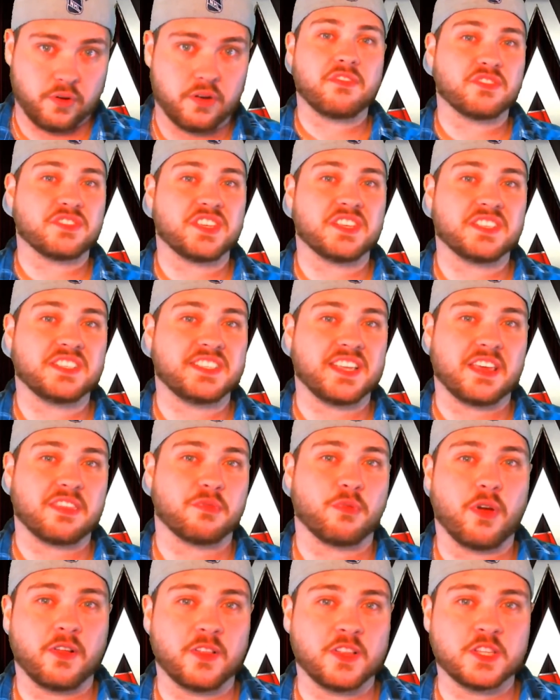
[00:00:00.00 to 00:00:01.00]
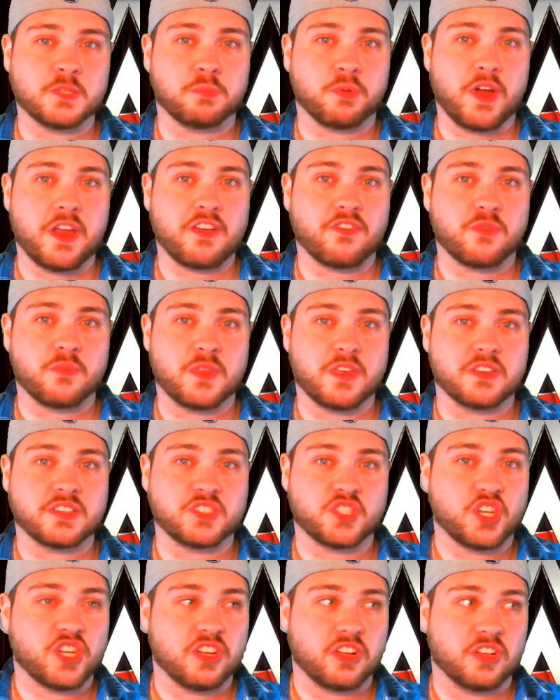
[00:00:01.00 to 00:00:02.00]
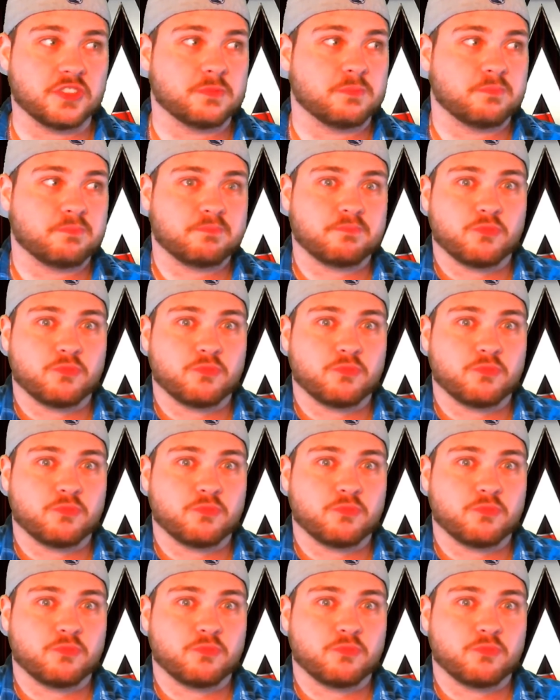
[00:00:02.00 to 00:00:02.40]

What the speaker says: Ever since Seth Rollins' break from the Shield,